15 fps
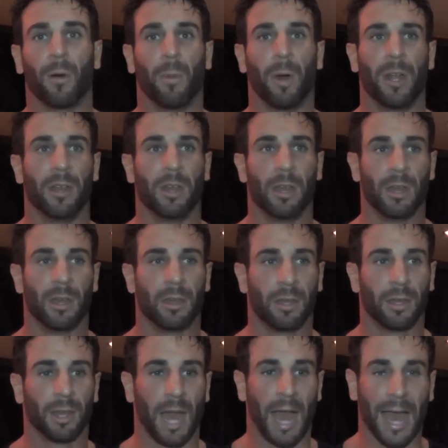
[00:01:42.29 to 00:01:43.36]
but
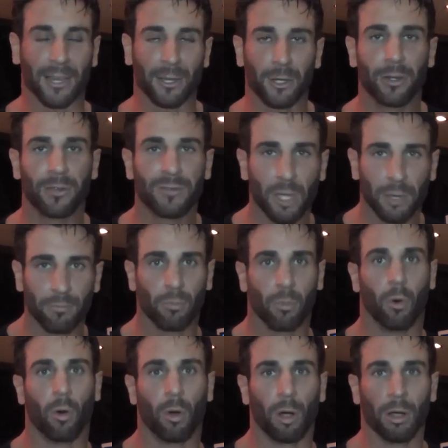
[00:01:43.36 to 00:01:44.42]
I could have done
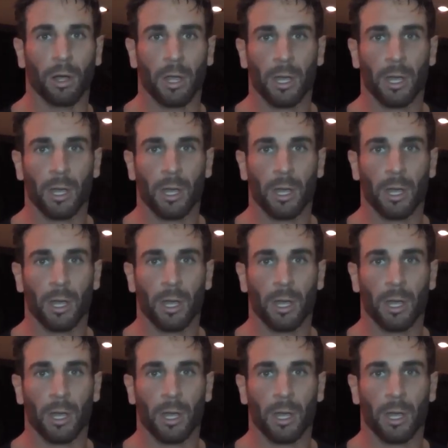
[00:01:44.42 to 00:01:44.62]
more